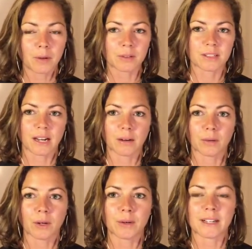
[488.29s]
post that I
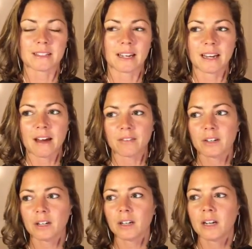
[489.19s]
wrote is I
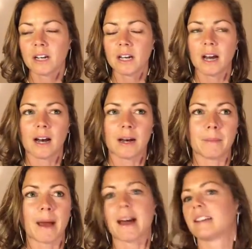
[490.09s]
never
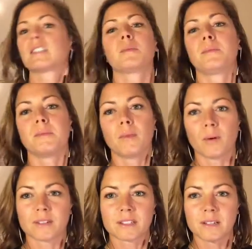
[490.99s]
ask or